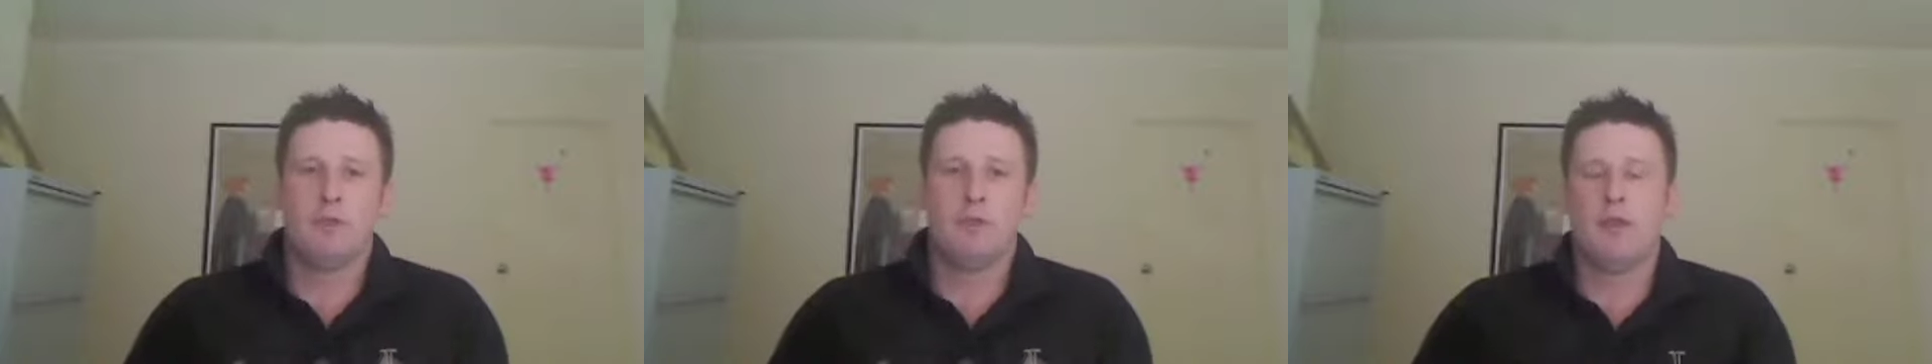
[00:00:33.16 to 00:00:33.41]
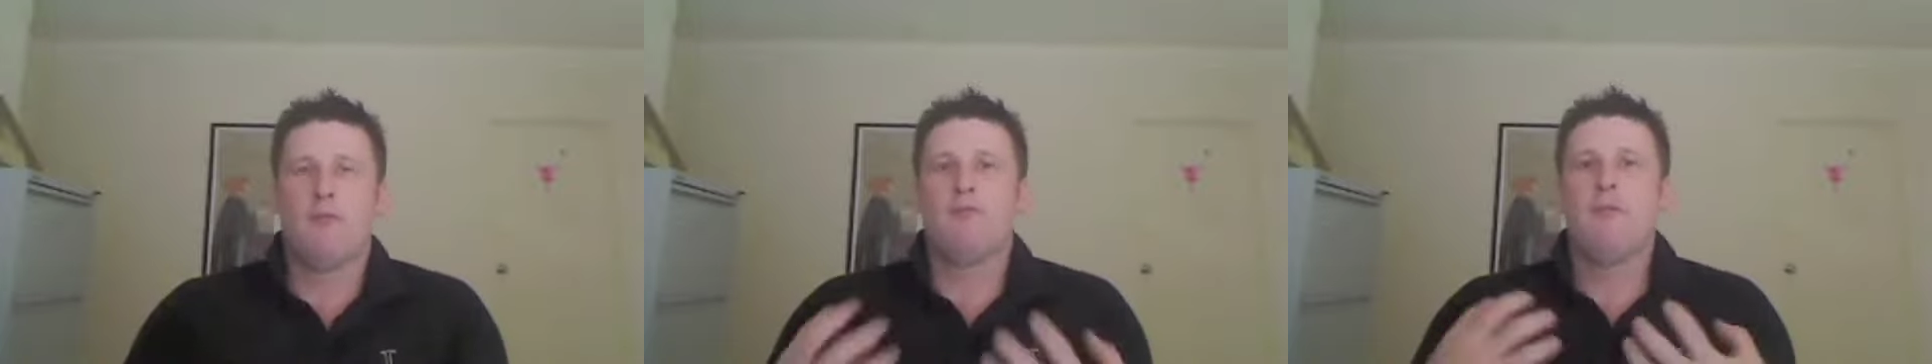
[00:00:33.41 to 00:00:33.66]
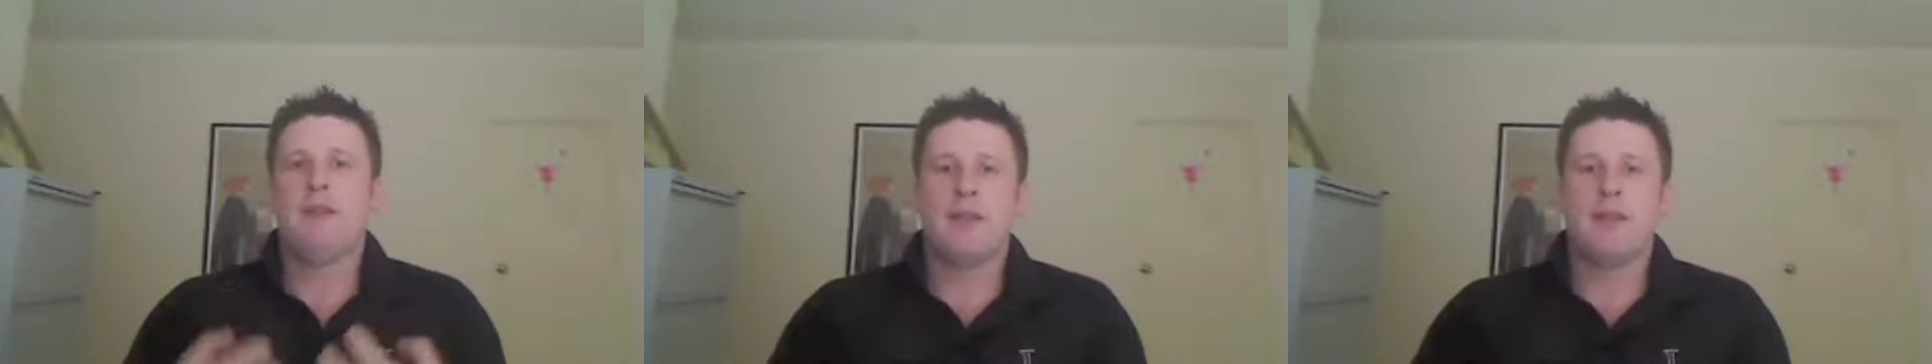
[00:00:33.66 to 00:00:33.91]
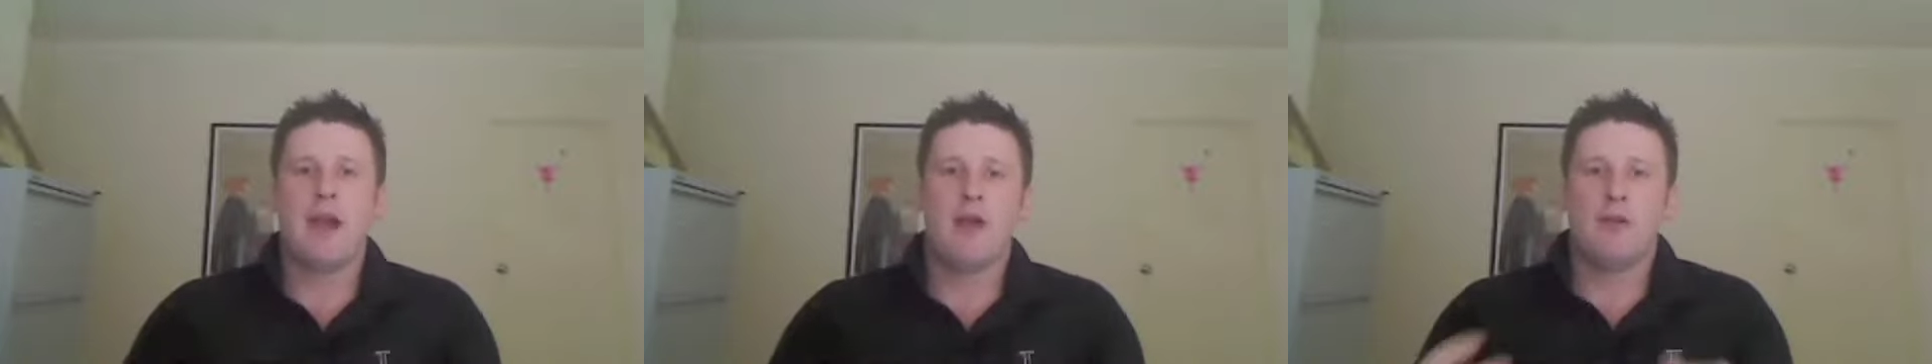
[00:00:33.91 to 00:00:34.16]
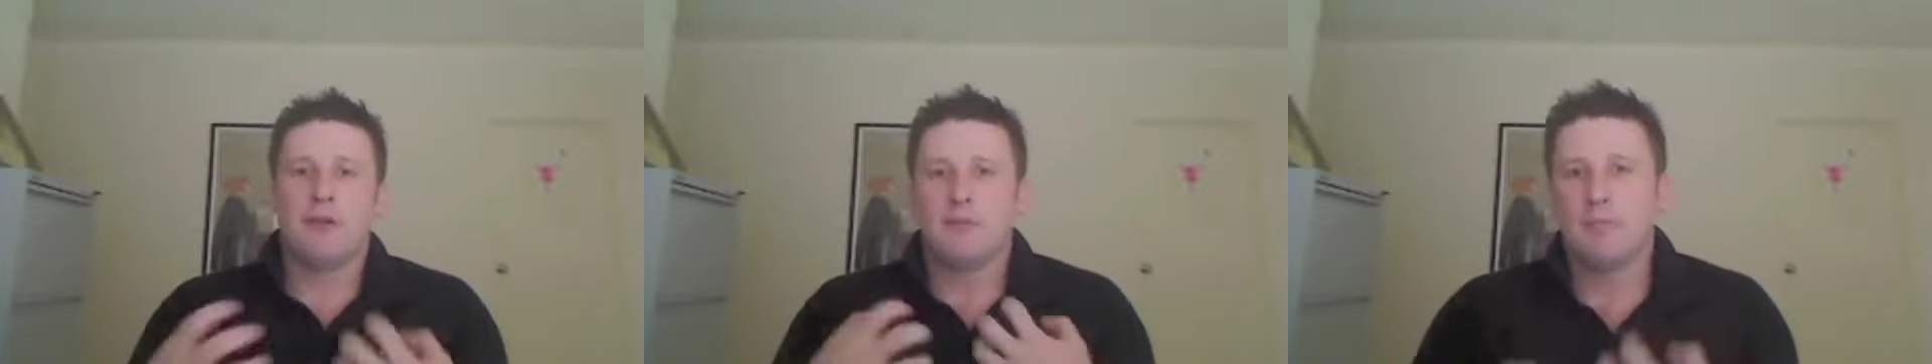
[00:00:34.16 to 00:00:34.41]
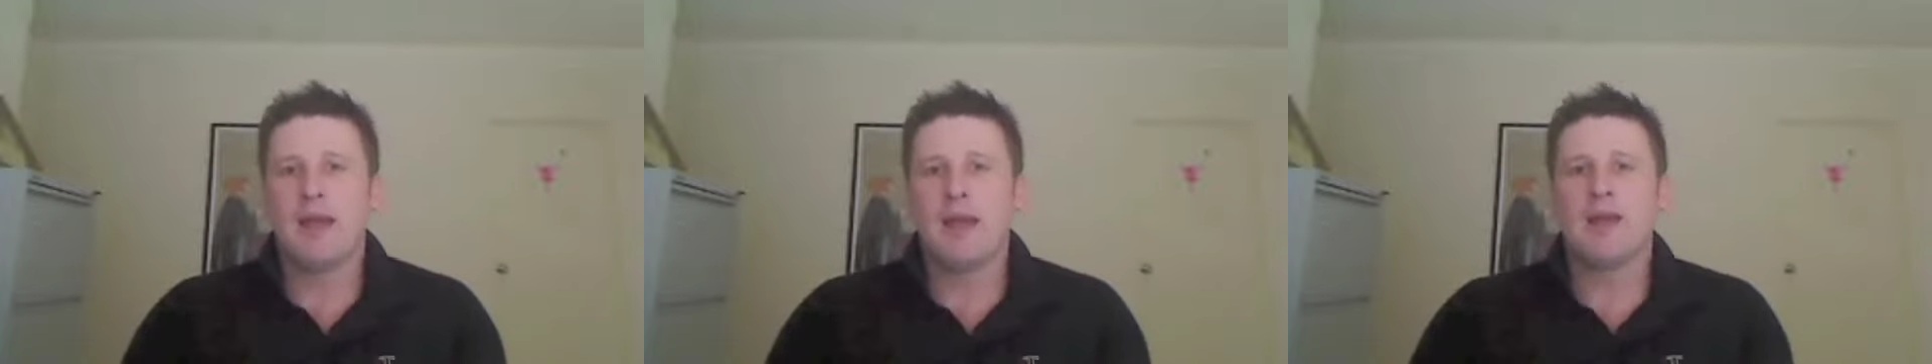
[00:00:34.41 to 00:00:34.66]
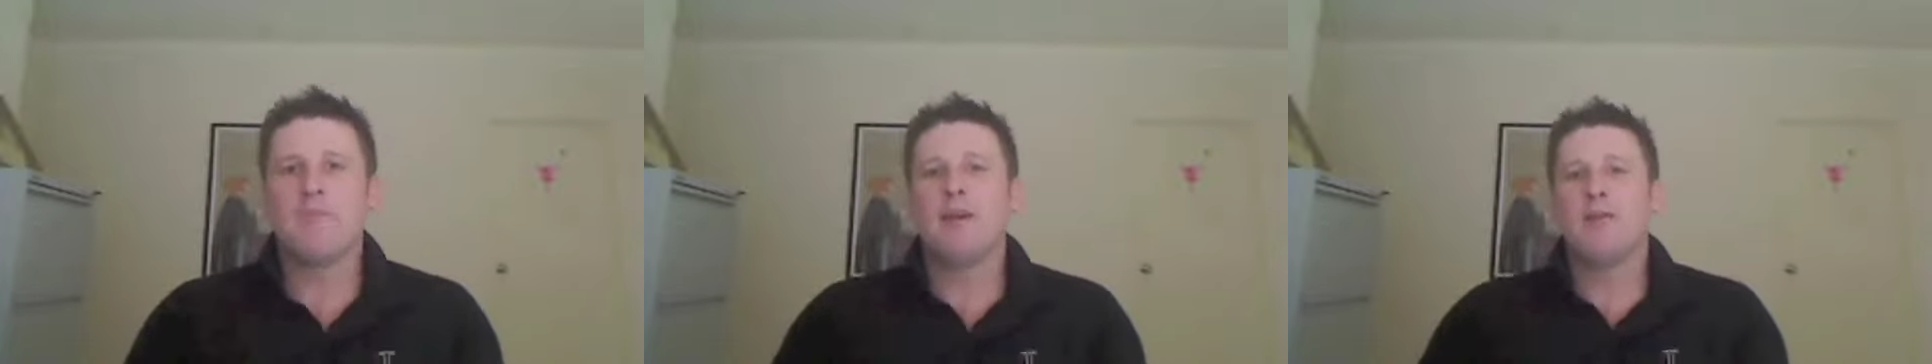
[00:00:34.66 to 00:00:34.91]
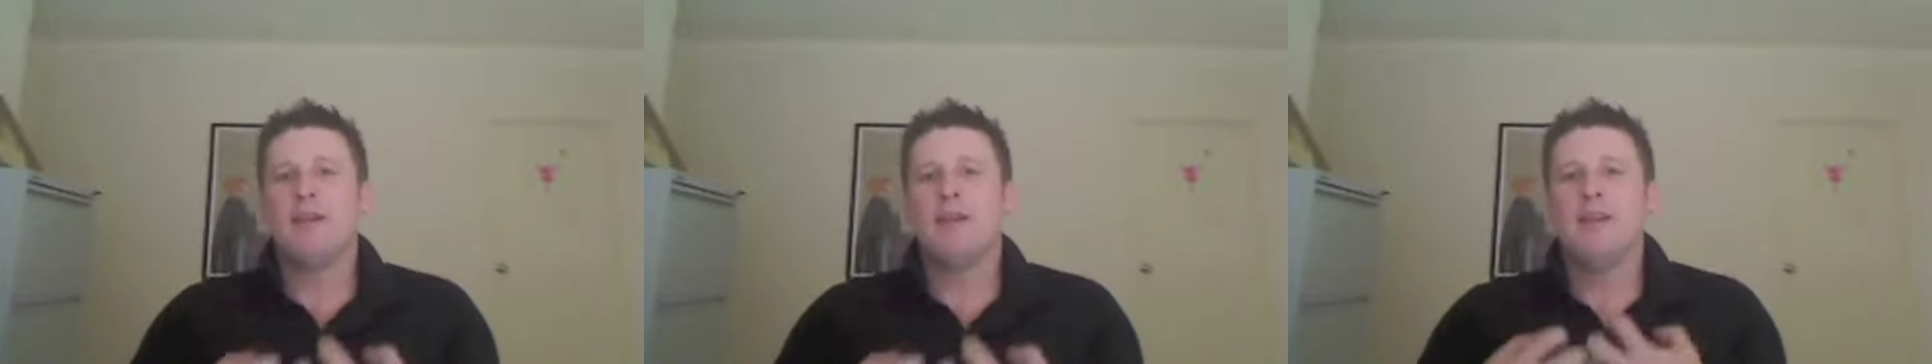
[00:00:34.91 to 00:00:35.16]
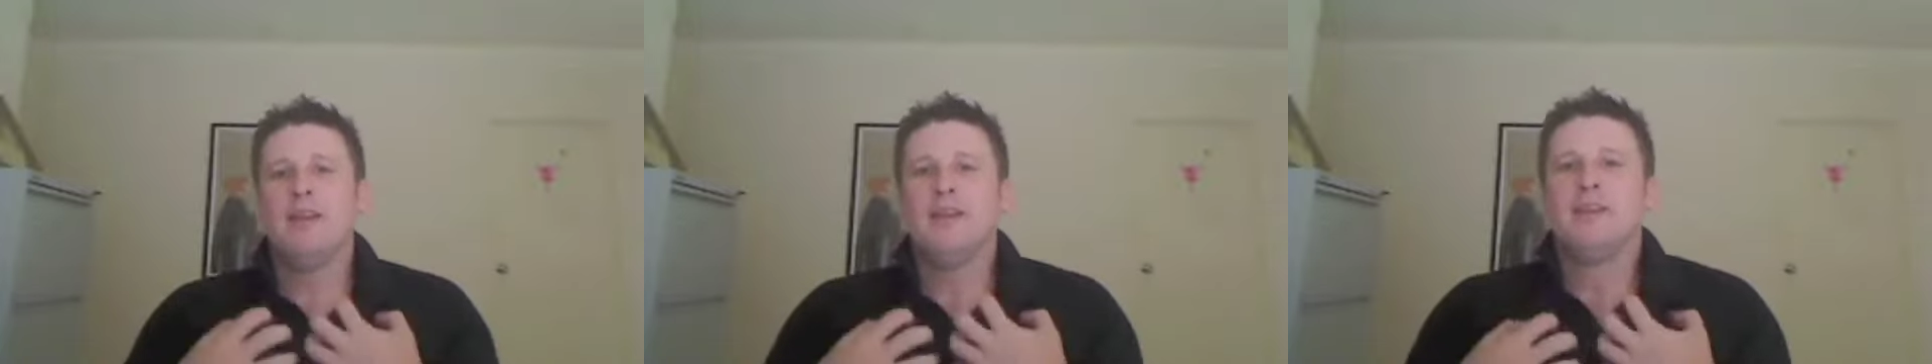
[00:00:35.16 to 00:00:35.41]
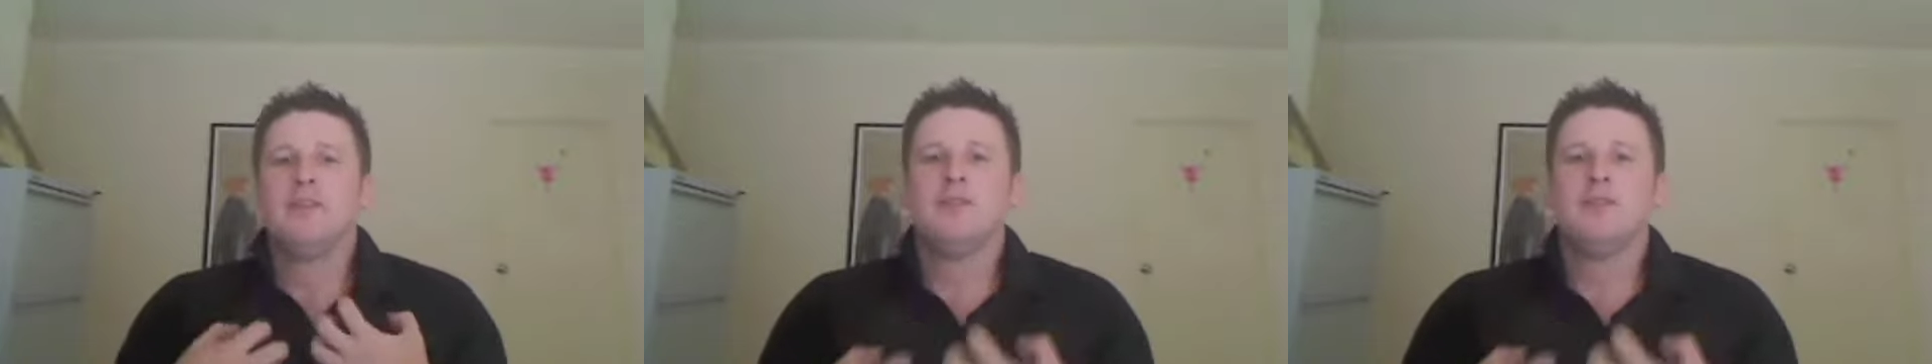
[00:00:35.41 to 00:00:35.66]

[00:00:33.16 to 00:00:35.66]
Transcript: red currant, blackberry,